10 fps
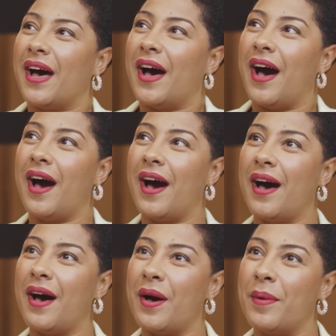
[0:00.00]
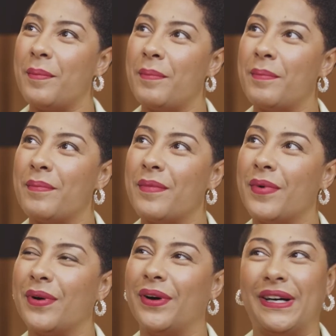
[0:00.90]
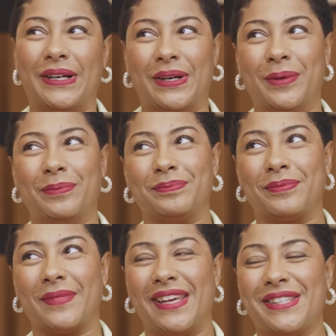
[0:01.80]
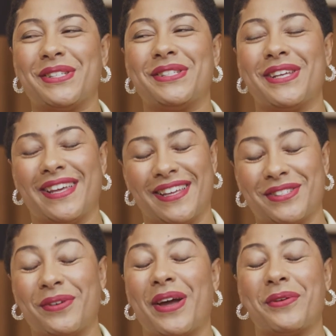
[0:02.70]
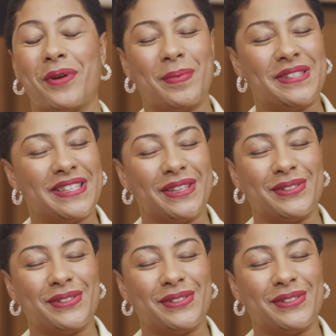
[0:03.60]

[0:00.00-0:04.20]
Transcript: So I grew up in St.